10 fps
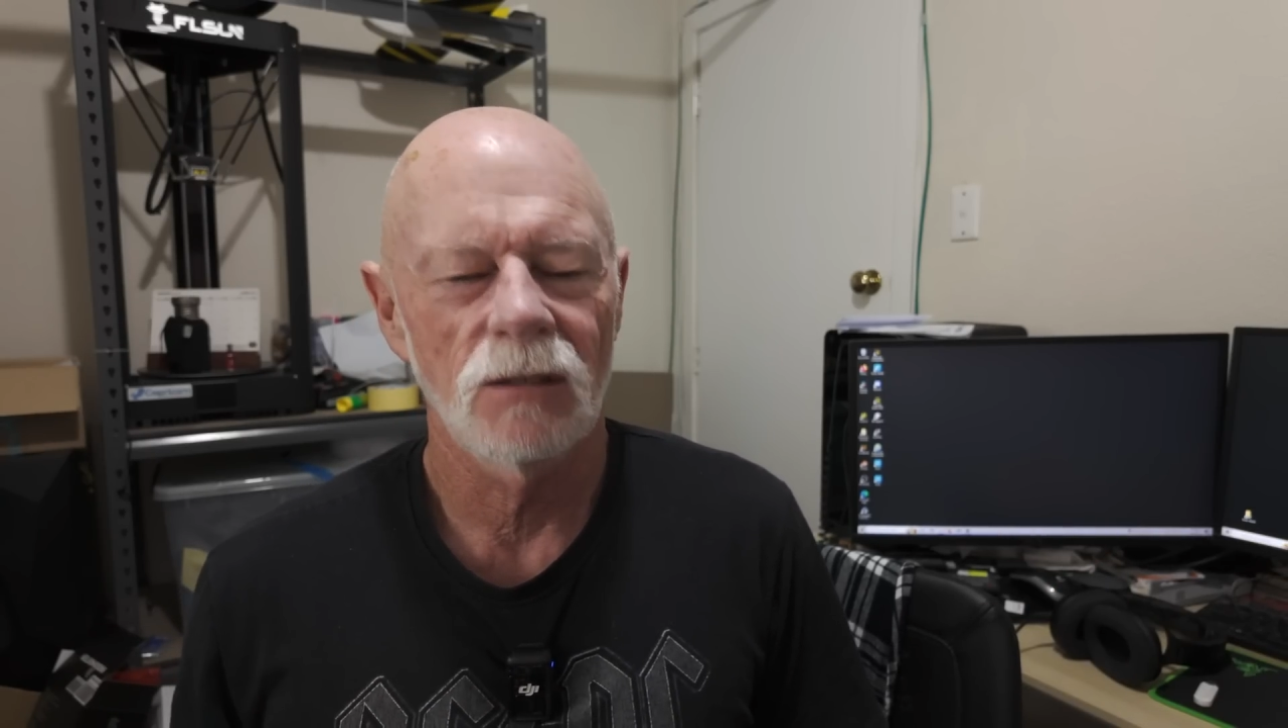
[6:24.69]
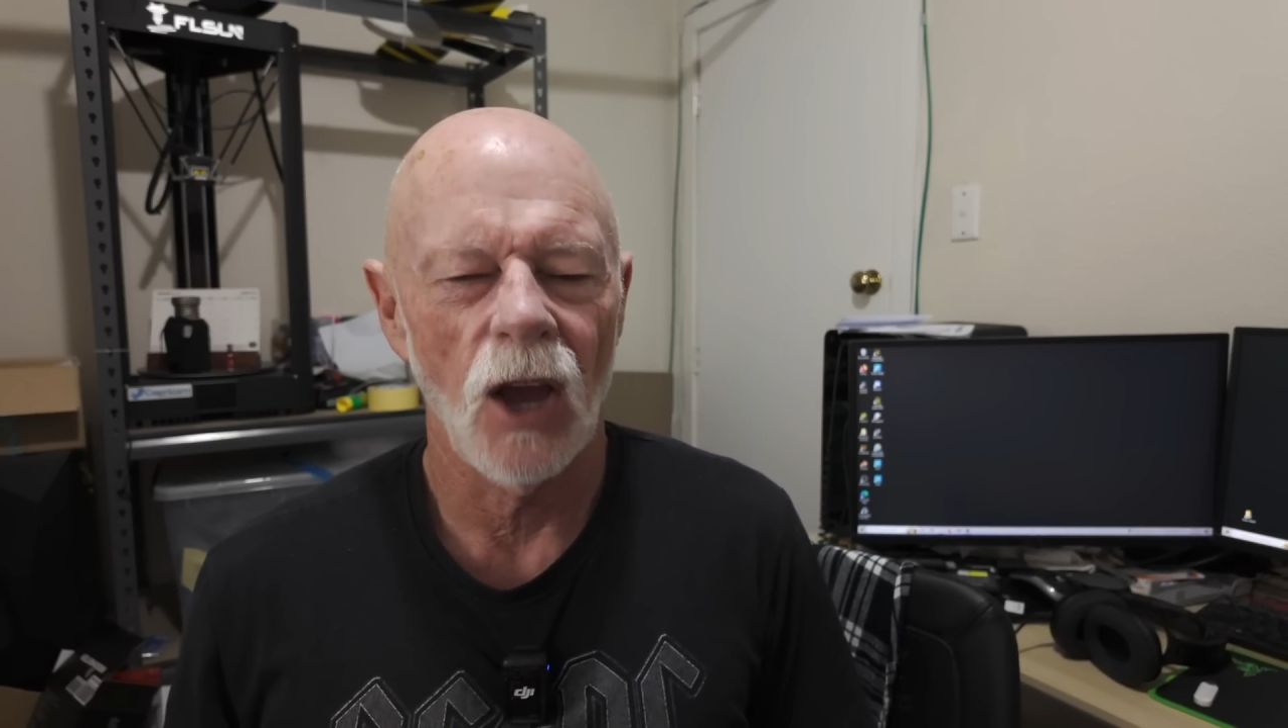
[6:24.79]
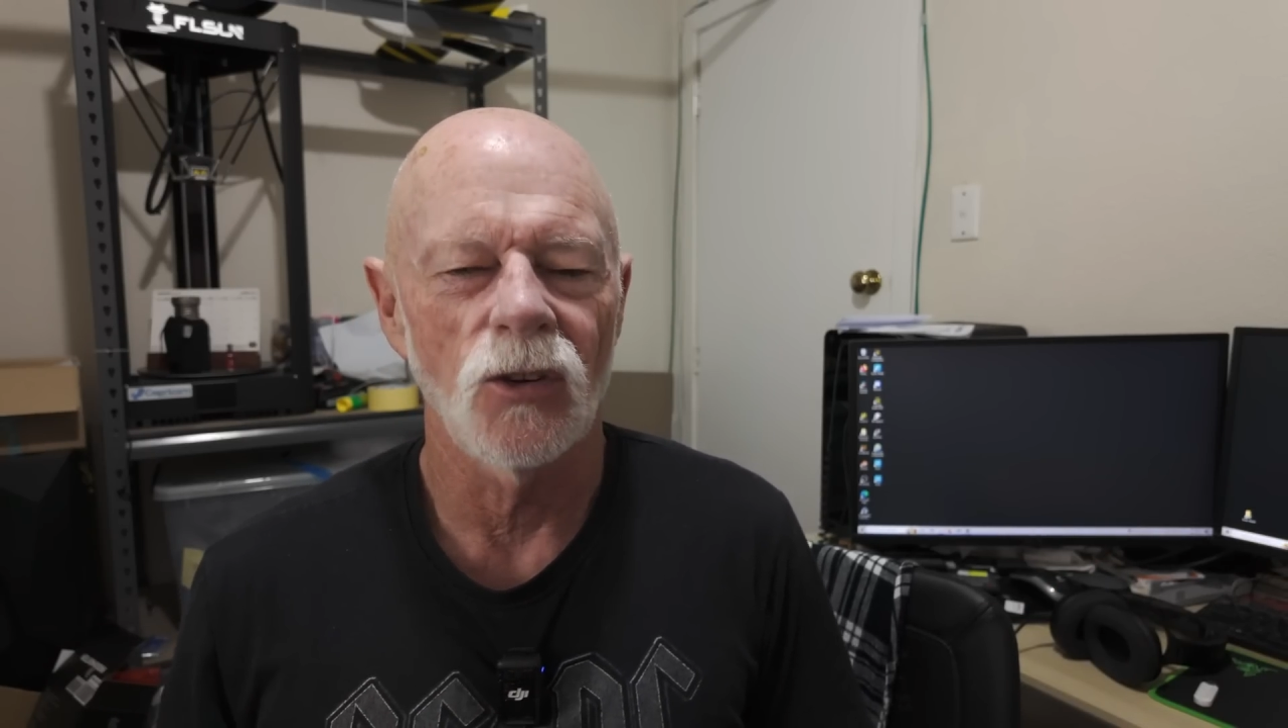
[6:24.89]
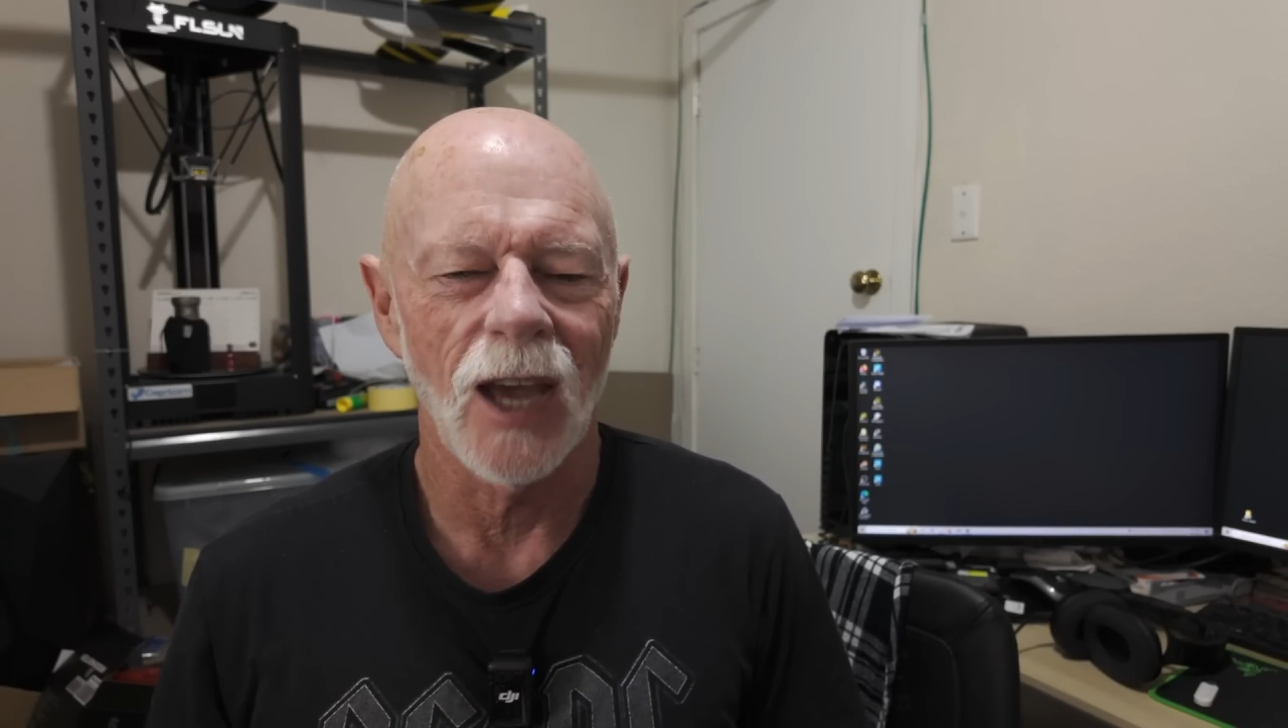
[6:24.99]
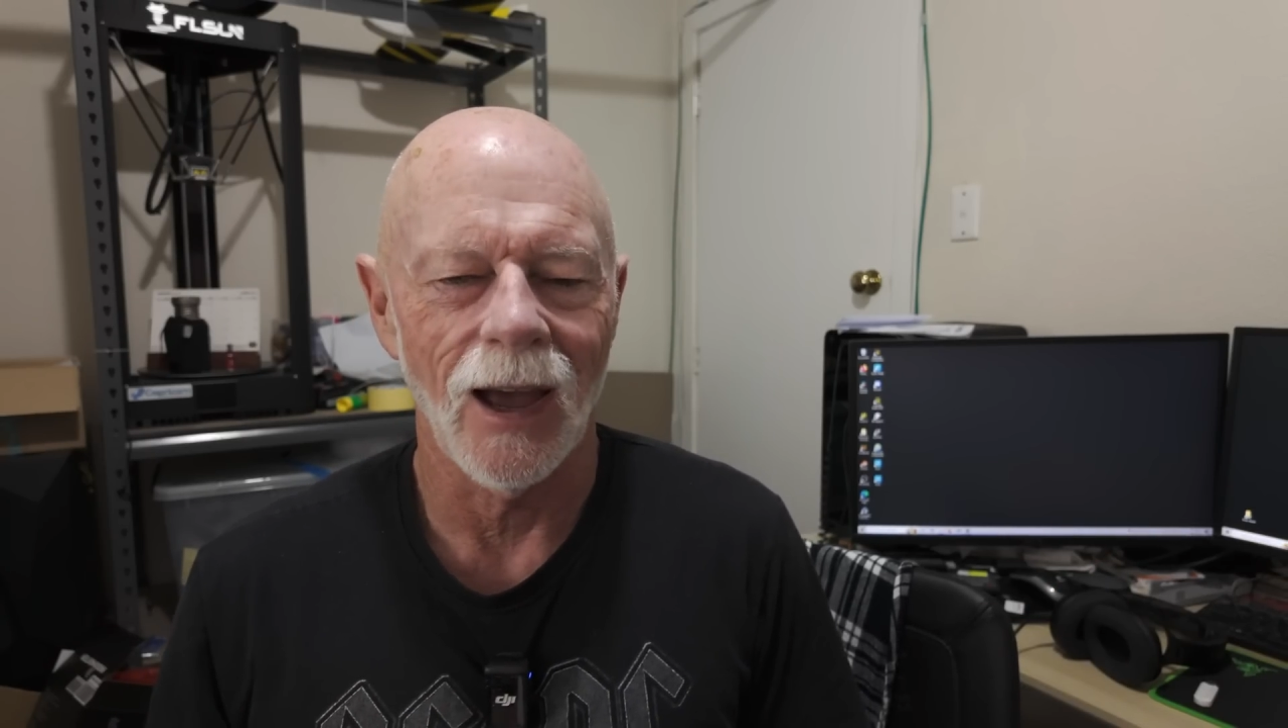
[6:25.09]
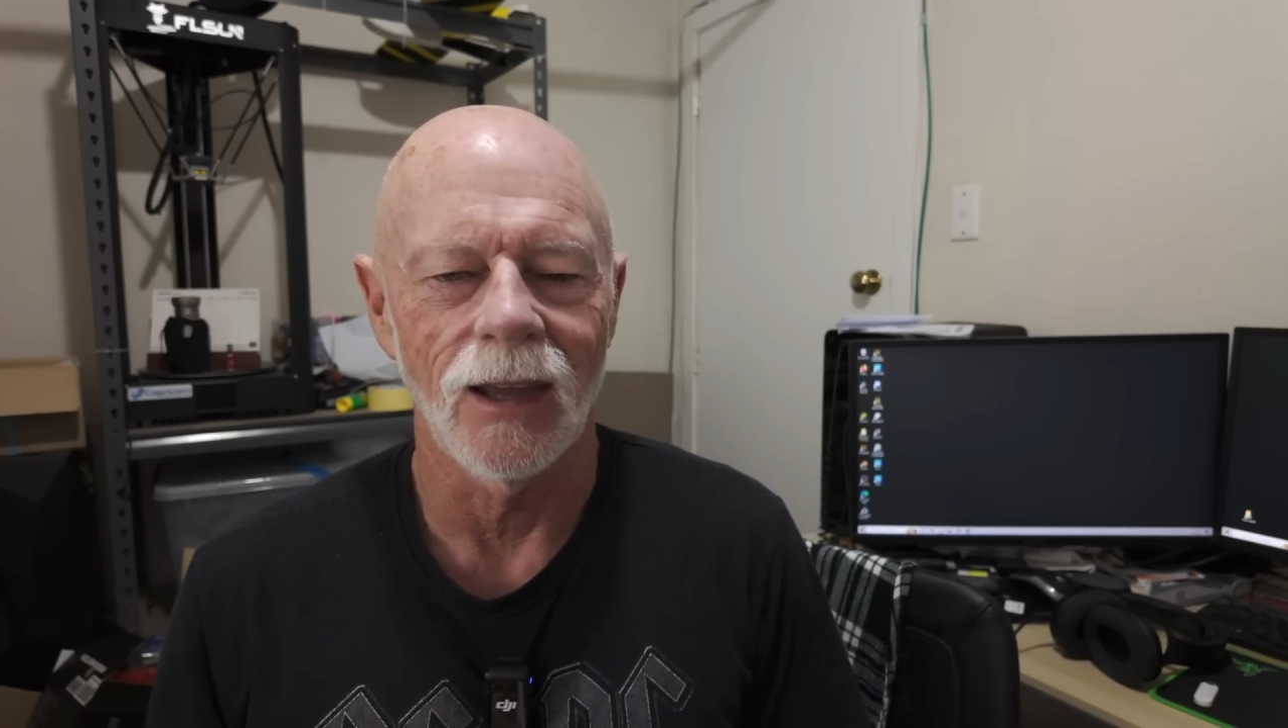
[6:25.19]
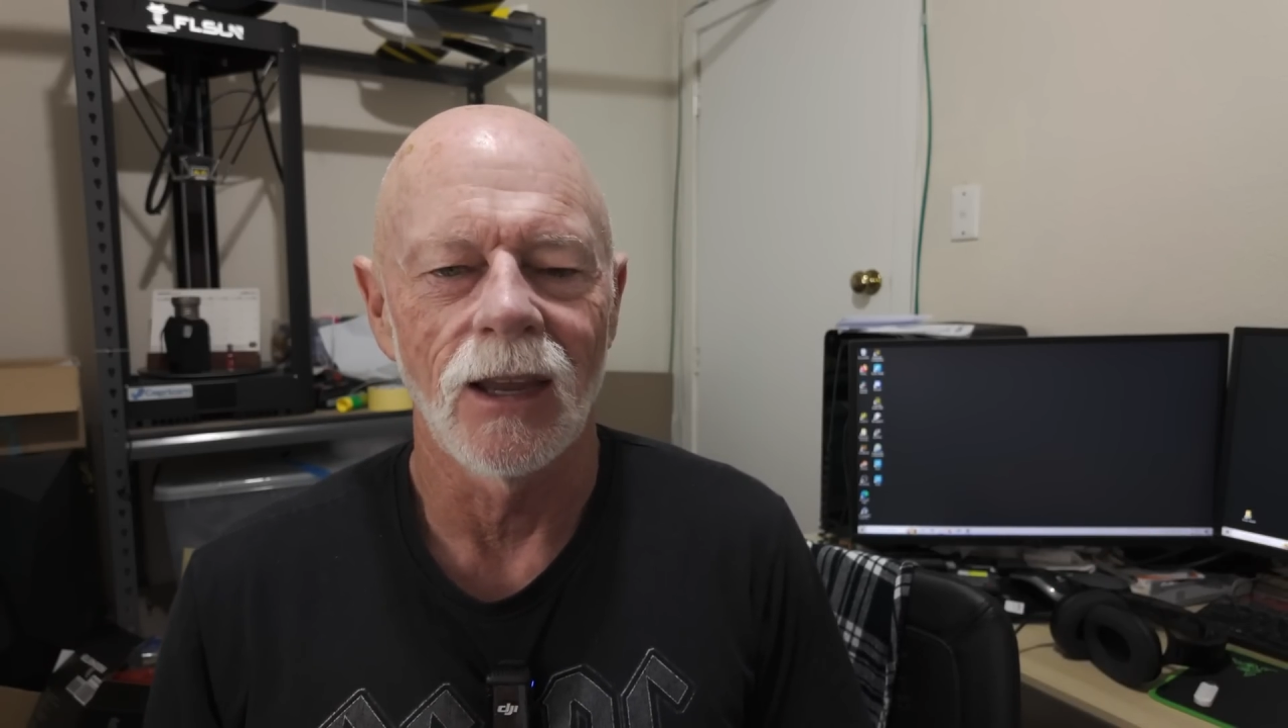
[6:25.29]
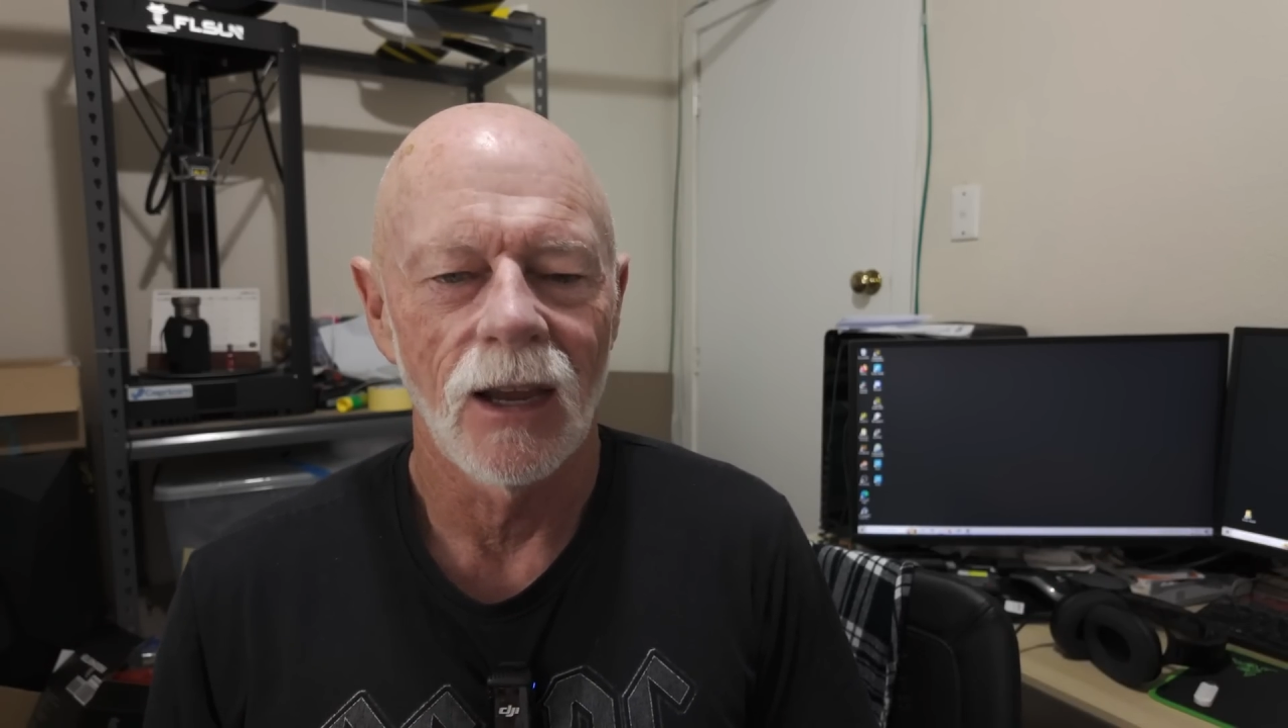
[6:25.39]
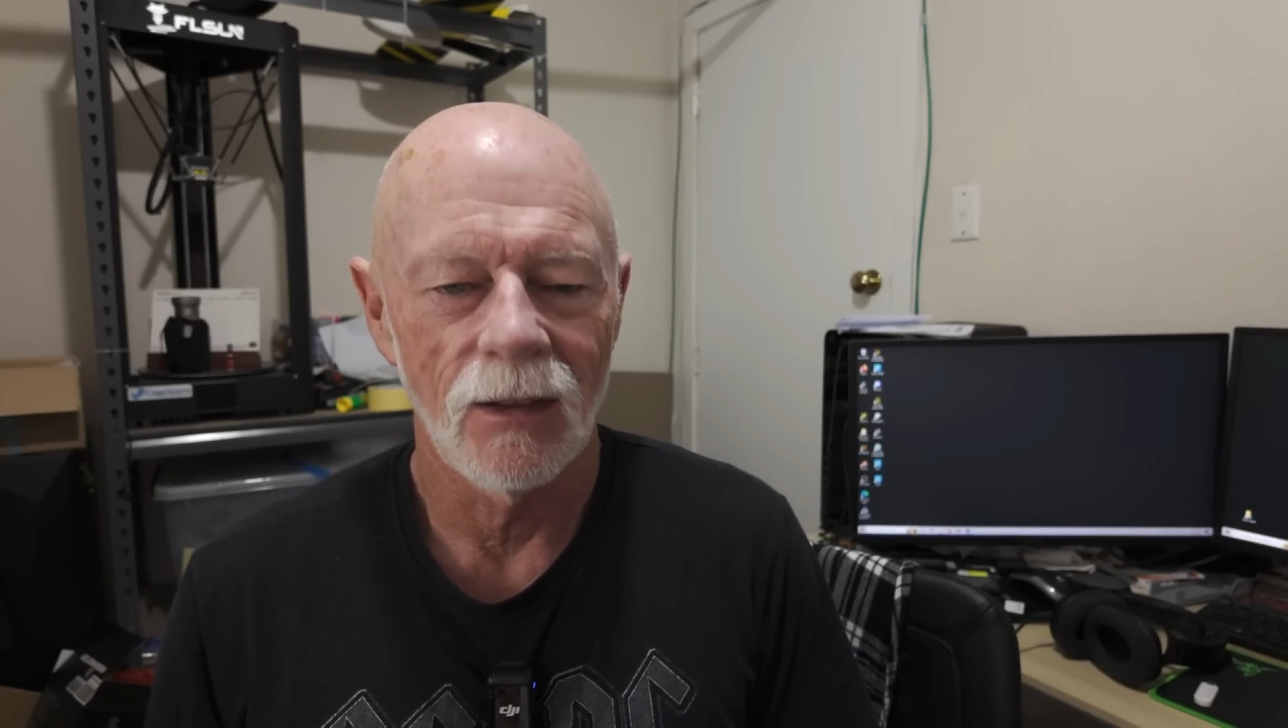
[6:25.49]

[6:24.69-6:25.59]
okay,